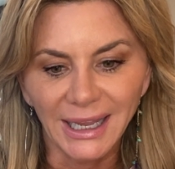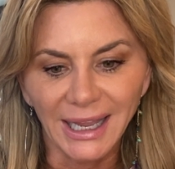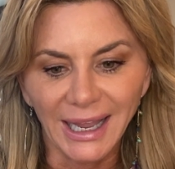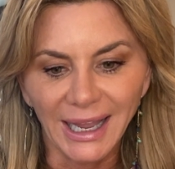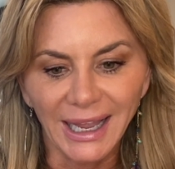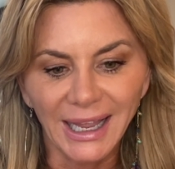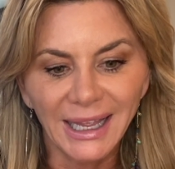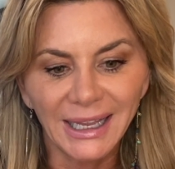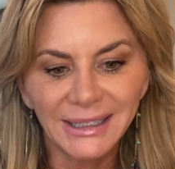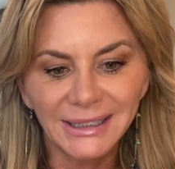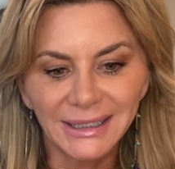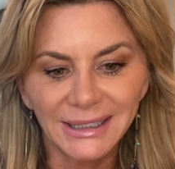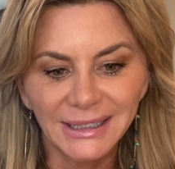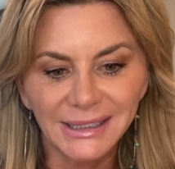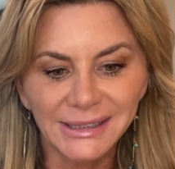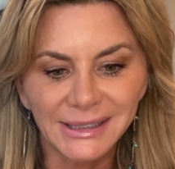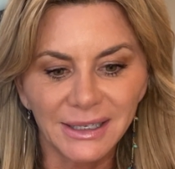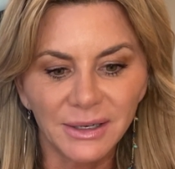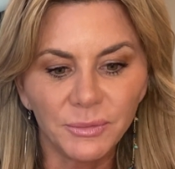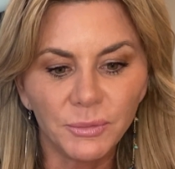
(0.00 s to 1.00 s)
And it
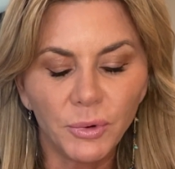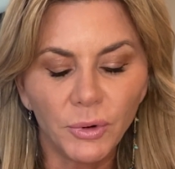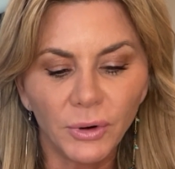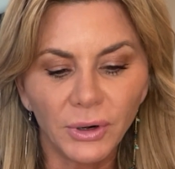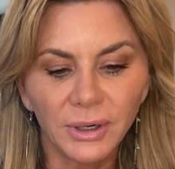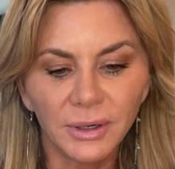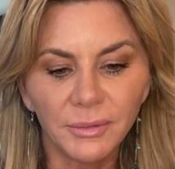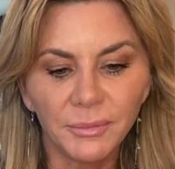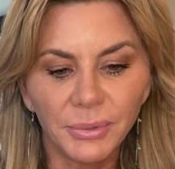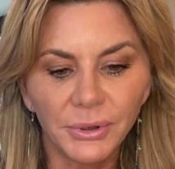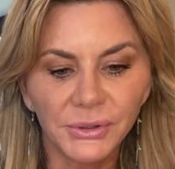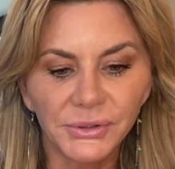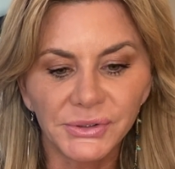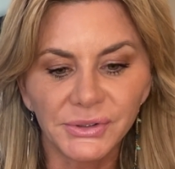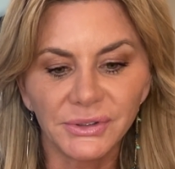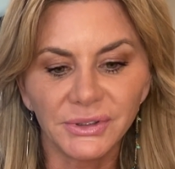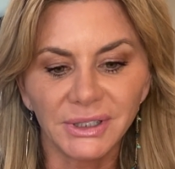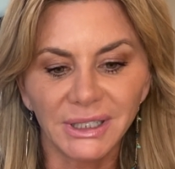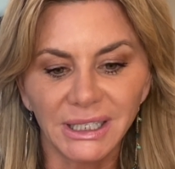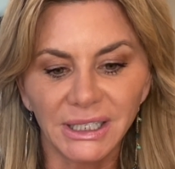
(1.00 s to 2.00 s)
is an important
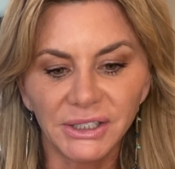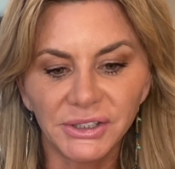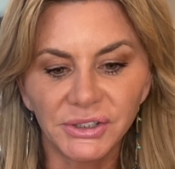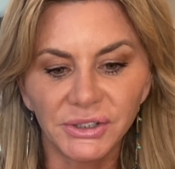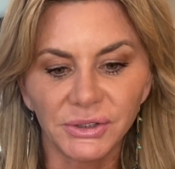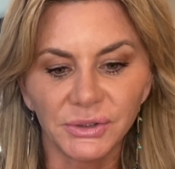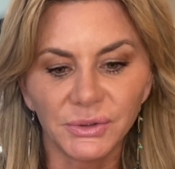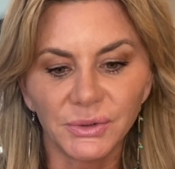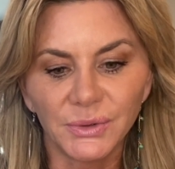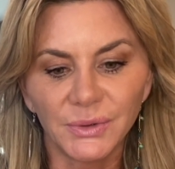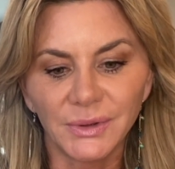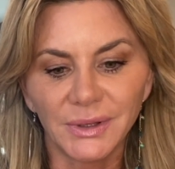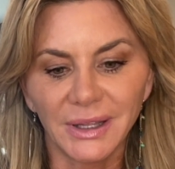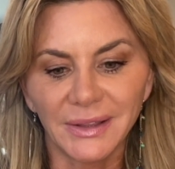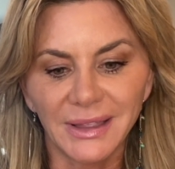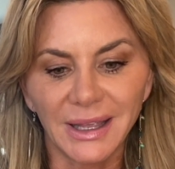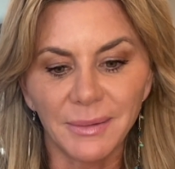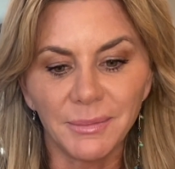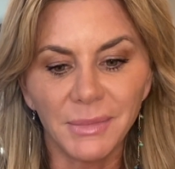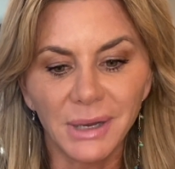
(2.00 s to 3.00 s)
personal issue
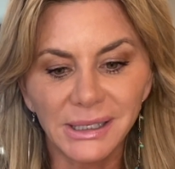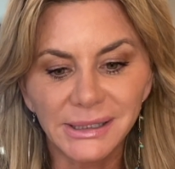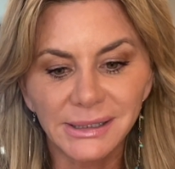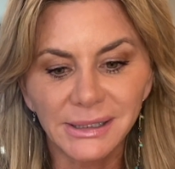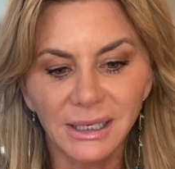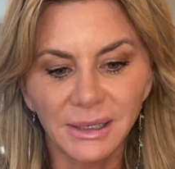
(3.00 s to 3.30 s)
that they must